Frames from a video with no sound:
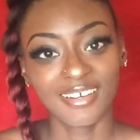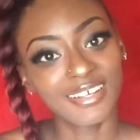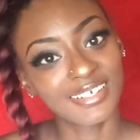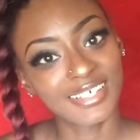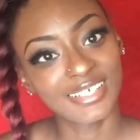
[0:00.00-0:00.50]

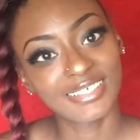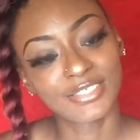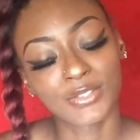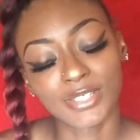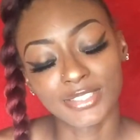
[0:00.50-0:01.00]
Hi guys,
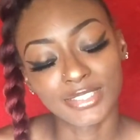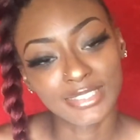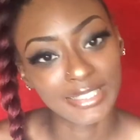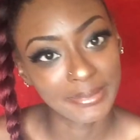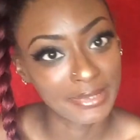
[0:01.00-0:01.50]
so I just
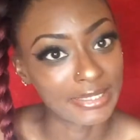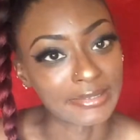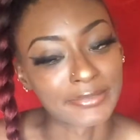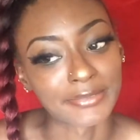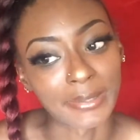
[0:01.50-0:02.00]
came to
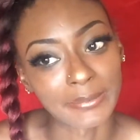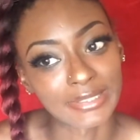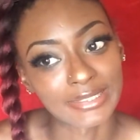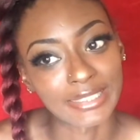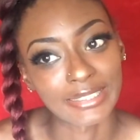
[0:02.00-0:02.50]
interrupt to
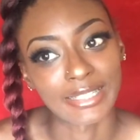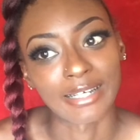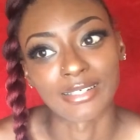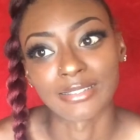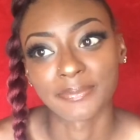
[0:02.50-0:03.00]
say
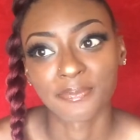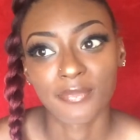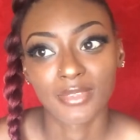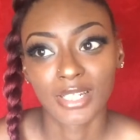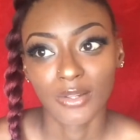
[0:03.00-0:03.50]
that
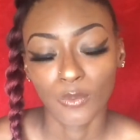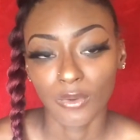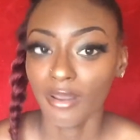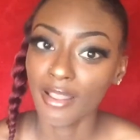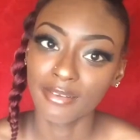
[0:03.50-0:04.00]

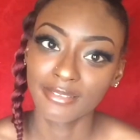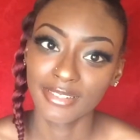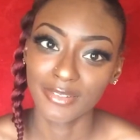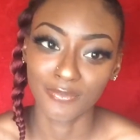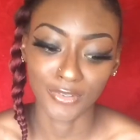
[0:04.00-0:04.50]
while editing
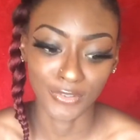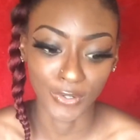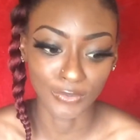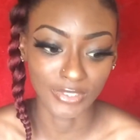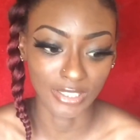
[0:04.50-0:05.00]
the video,
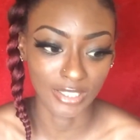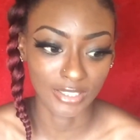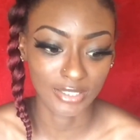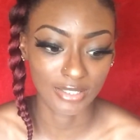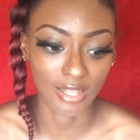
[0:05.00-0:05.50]
I
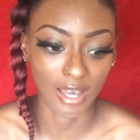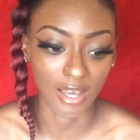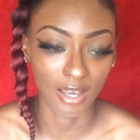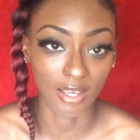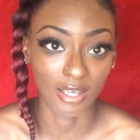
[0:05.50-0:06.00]
realized that
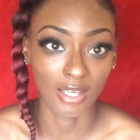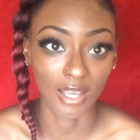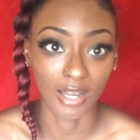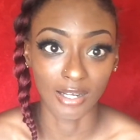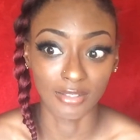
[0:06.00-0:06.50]
I
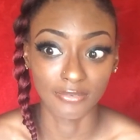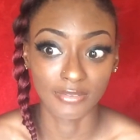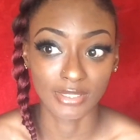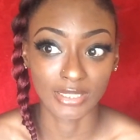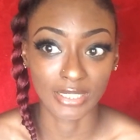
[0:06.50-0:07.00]
have
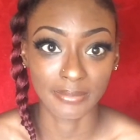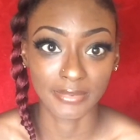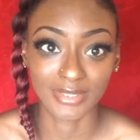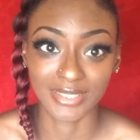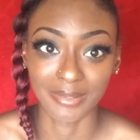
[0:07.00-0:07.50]
skipped
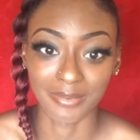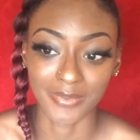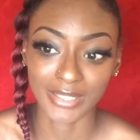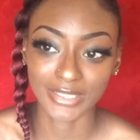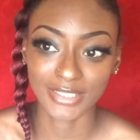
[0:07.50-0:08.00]
some
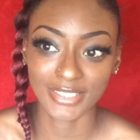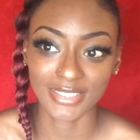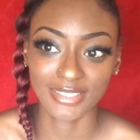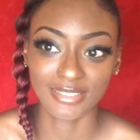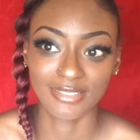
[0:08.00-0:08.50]

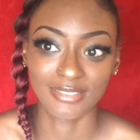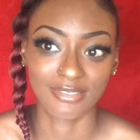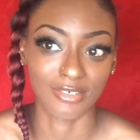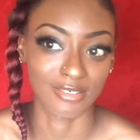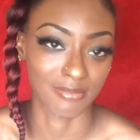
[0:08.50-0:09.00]
questions
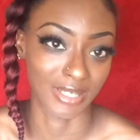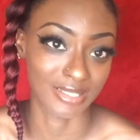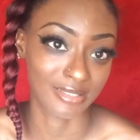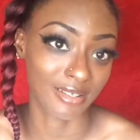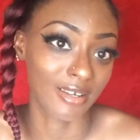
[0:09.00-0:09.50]
or
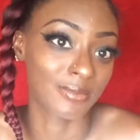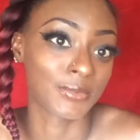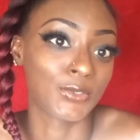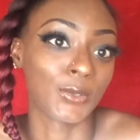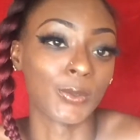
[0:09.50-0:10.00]
messed up,
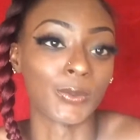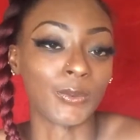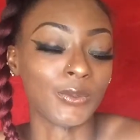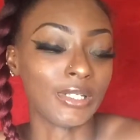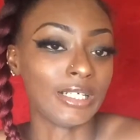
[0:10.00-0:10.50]
so
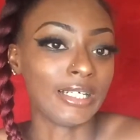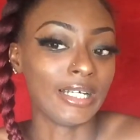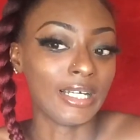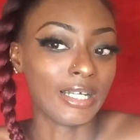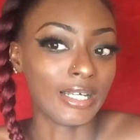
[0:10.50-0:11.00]

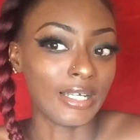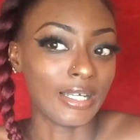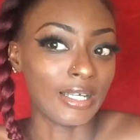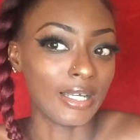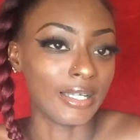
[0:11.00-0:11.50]

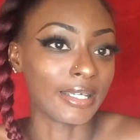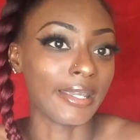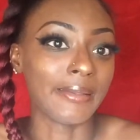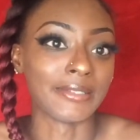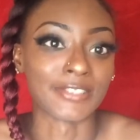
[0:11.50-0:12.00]
I
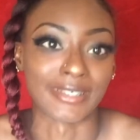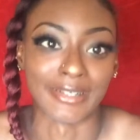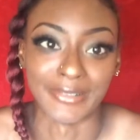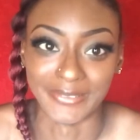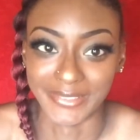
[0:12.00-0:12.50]
came to start
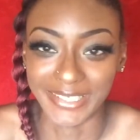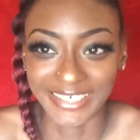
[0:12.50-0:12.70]
out.